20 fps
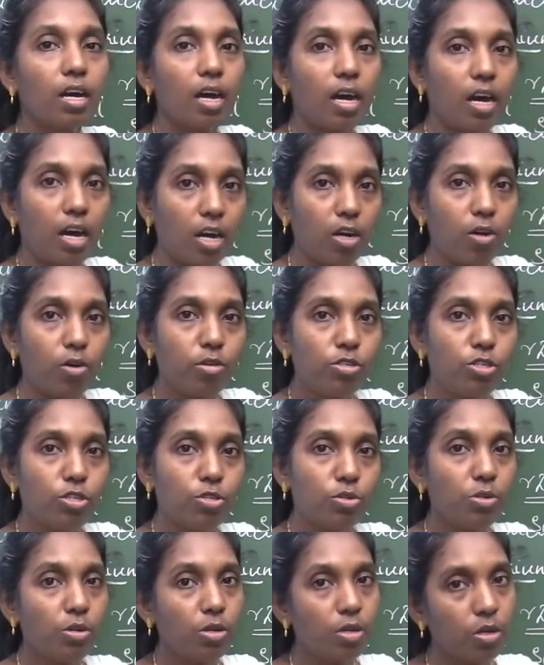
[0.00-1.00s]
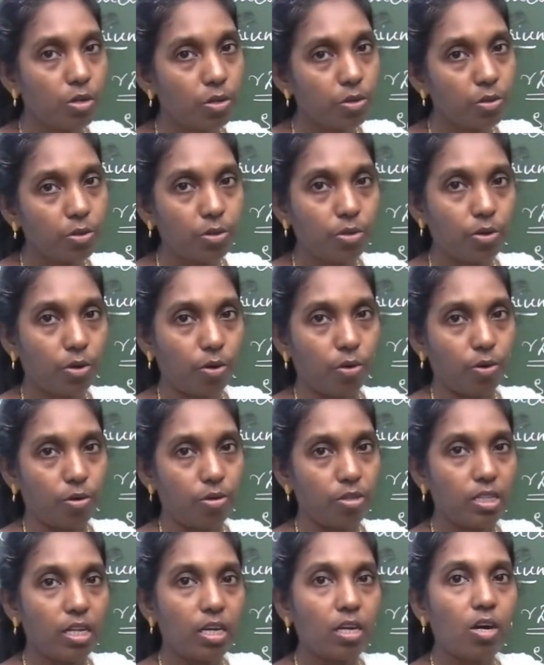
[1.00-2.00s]
allowed to
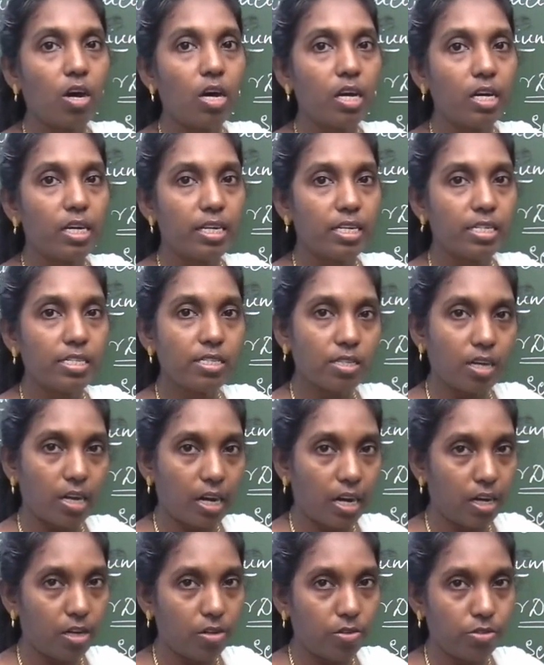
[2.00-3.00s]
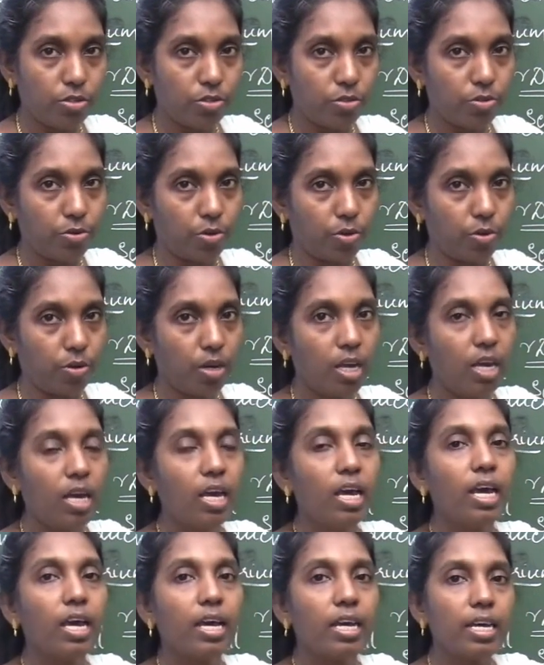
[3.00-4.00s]
grow, the colonies are allowed to grow.
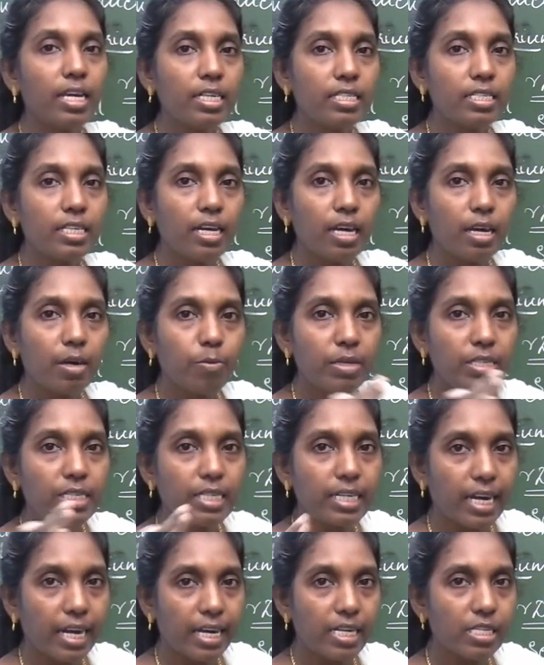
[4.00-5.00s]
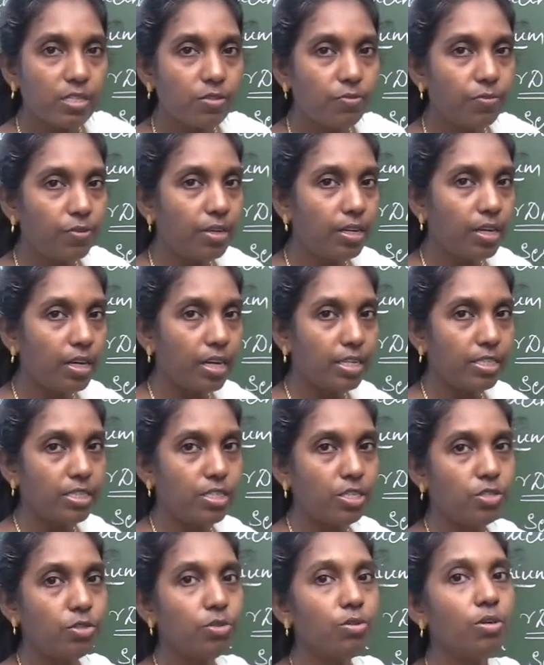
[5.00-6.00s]
It can be
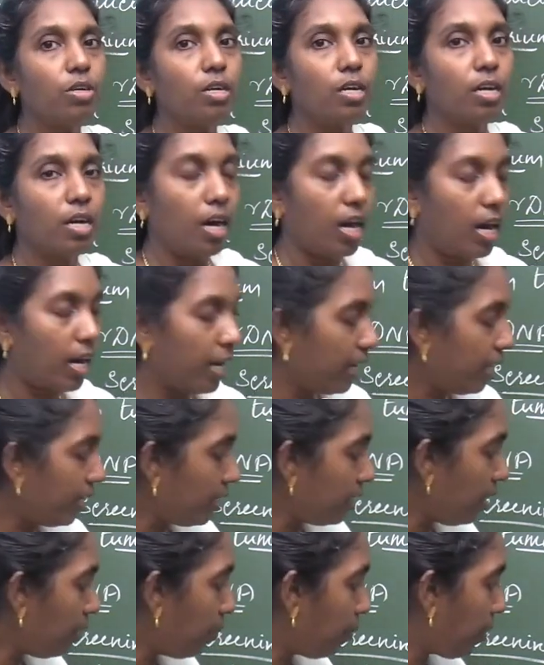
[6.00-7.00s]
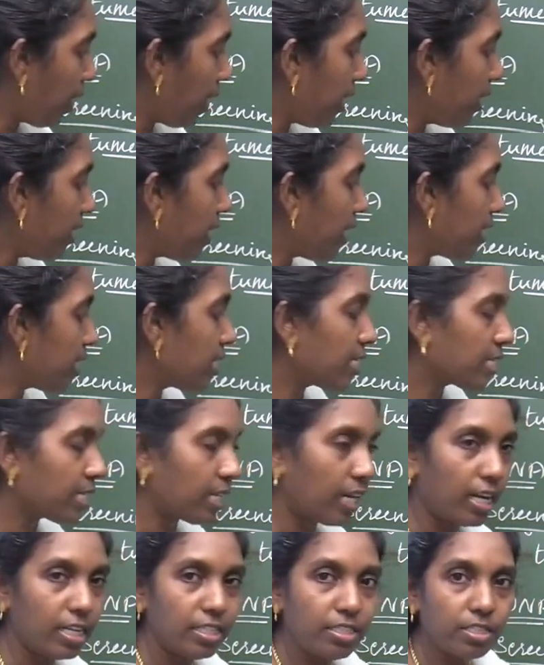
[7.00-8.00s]
transferred to another plate, that is
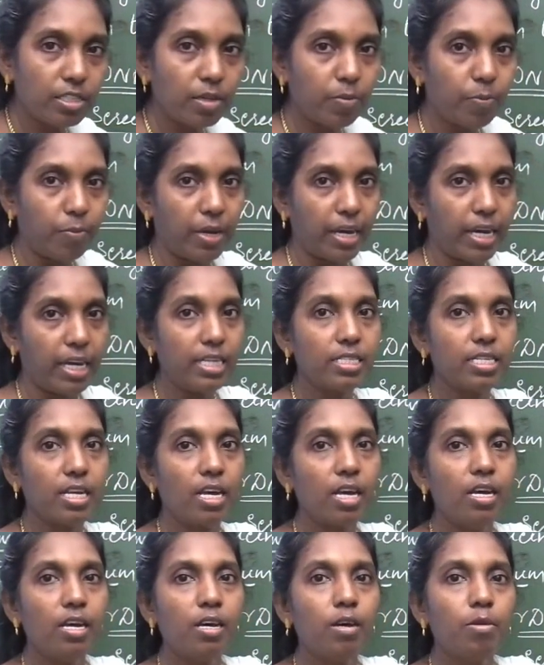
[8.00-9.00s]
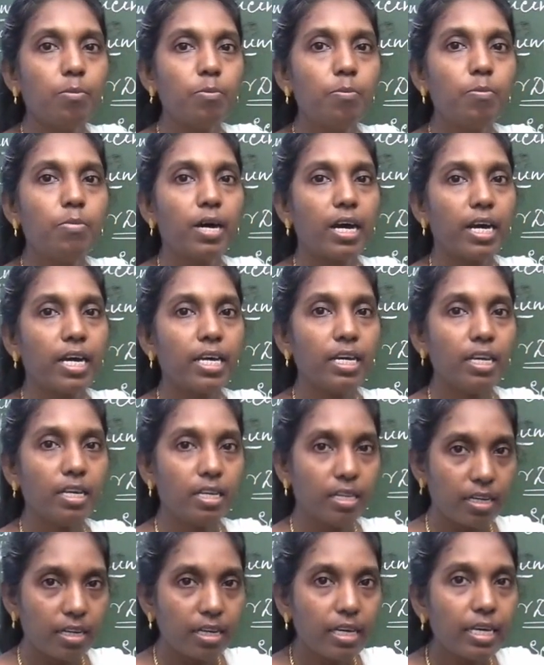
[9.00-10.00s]
culture plate, by
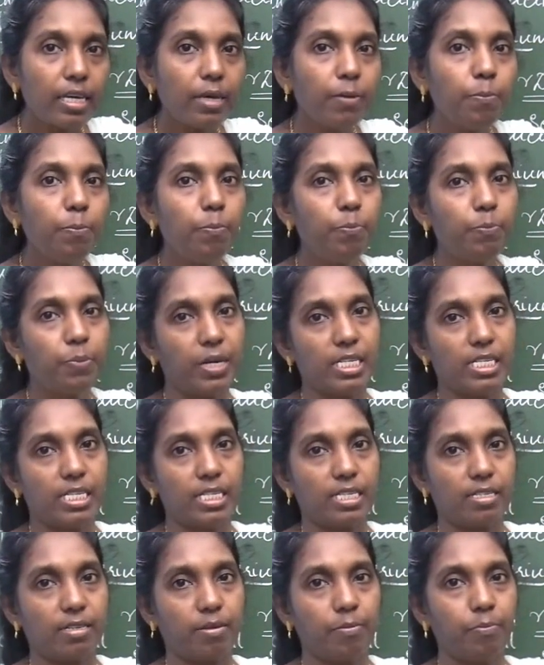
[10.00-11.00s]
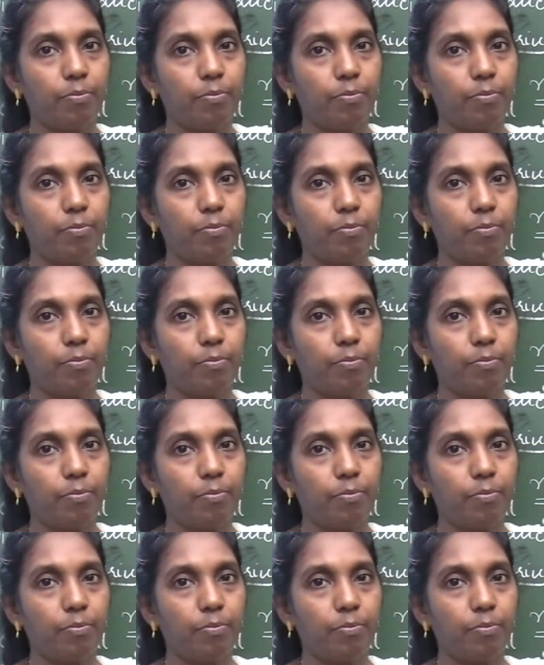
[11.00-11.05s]
impressed